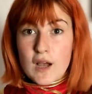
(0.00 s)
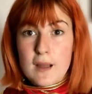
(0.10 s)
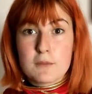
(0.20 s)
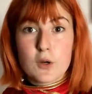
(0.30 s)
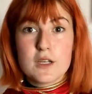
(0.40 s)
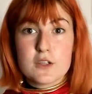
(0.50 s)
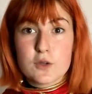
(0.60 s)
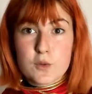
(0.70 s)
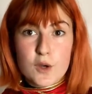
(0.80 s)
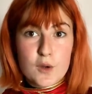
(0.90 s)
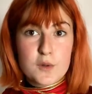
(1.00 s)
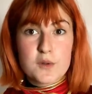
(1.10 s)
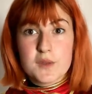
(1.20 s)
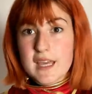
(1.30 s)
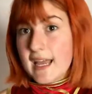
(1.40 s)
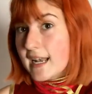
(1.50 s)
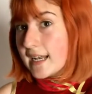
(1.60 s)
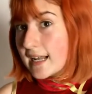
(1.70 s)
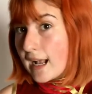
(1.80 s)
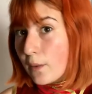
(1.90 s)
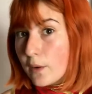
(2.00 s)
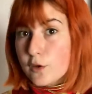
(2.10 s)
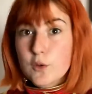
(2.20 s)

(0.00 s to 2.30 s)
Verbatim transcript: I'm going to go to the end now and